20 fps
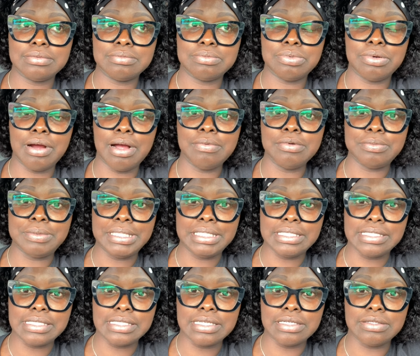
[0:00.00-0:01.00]
probably
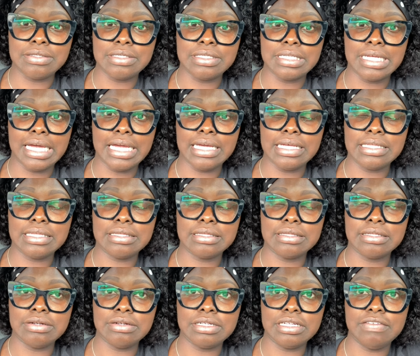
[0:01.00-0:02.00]
considered like
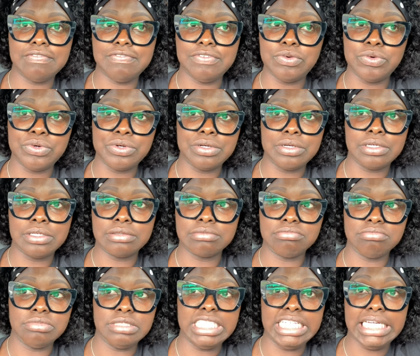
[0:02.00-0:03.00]
thirty-four
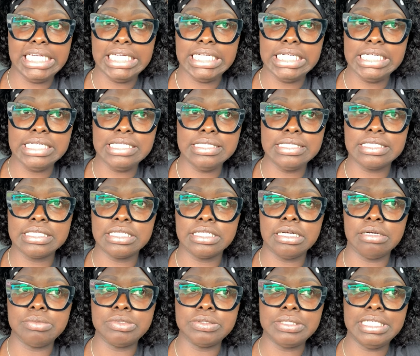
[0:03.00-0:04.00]
D's,
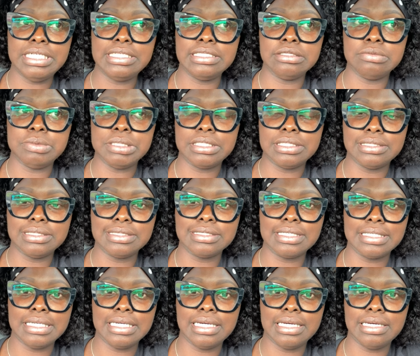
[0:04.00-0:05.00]
double D's, because
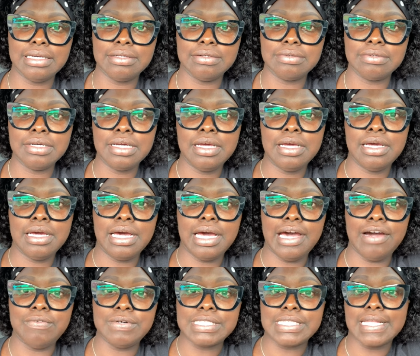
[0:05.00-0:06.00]
again,
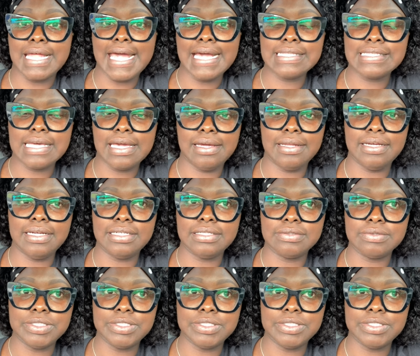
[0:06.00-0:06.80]
I was lactating.